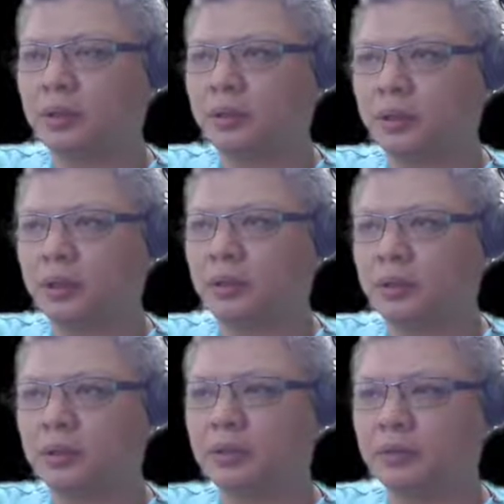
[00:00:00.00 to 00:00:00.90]
Red
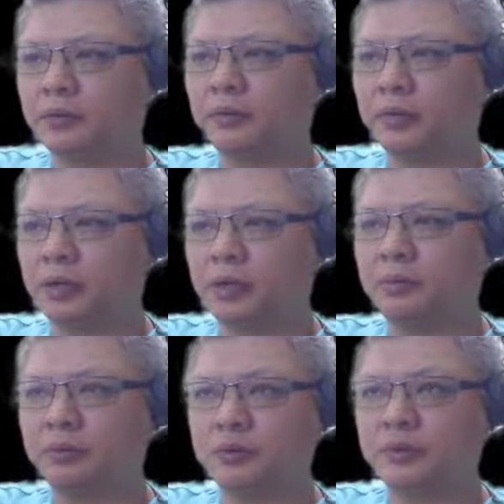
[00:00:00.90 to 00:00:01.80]

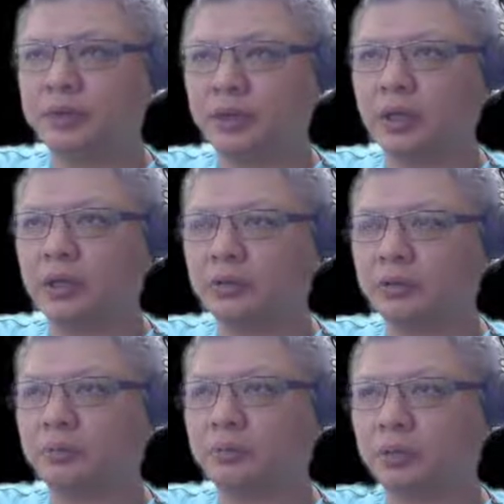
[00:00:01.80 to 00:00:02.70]
finally moves the cannon
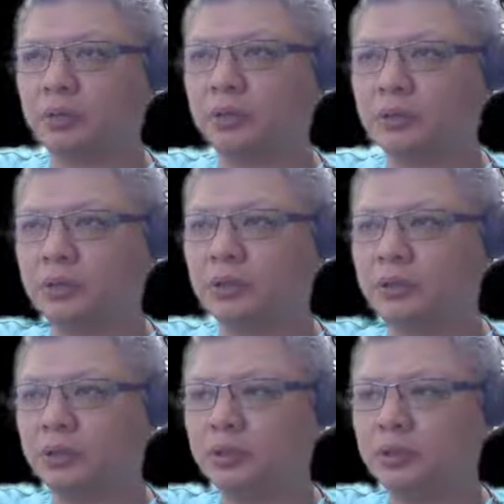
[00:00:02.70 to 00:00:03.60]
to the bottom
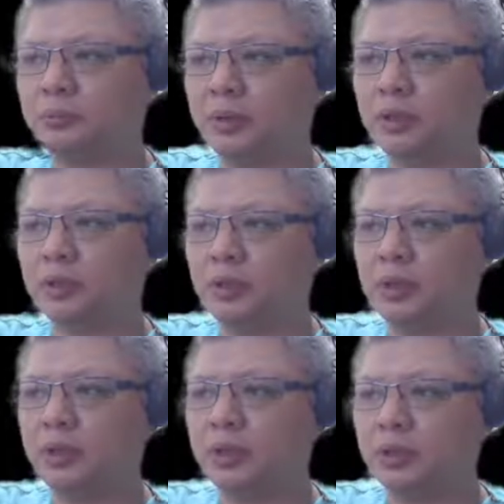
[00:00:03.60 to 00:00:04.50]
corner. This would mark
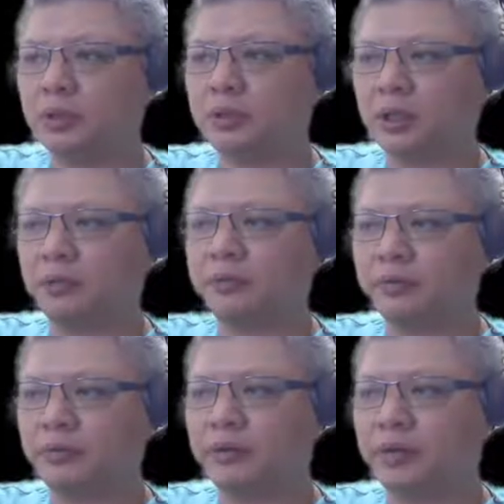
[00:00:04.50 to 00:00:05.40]
the start of a
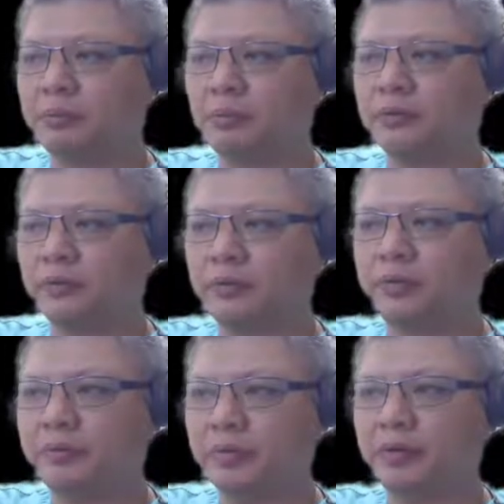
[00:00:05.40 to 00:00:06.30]
very,
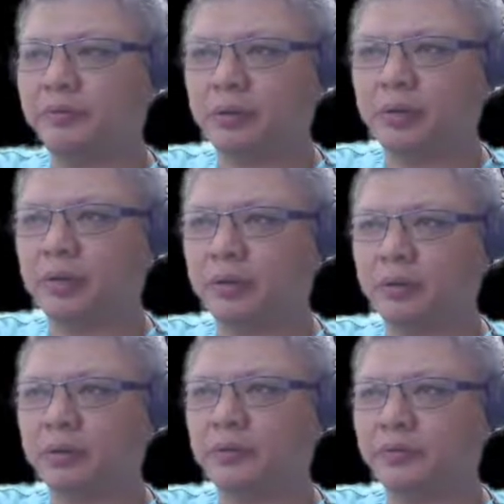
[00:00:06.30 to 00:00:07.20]
very, very, very
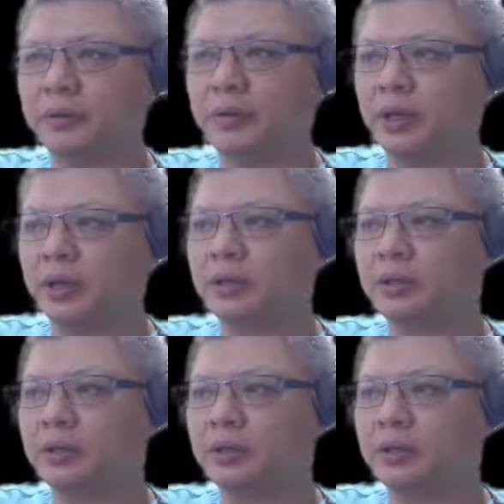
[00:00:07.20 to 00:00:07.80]
aggressive attack.